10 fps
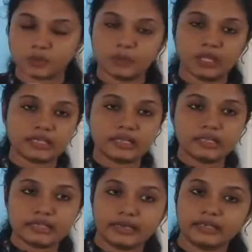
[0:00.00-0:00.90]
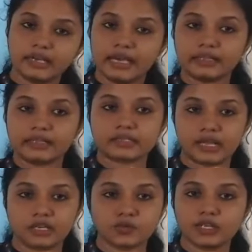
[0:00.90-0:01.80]
This means that the center and the
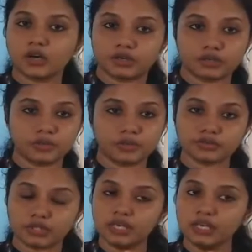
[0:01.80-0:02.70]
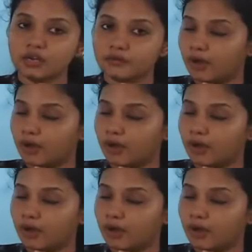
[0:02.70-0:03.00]
state will contribute to the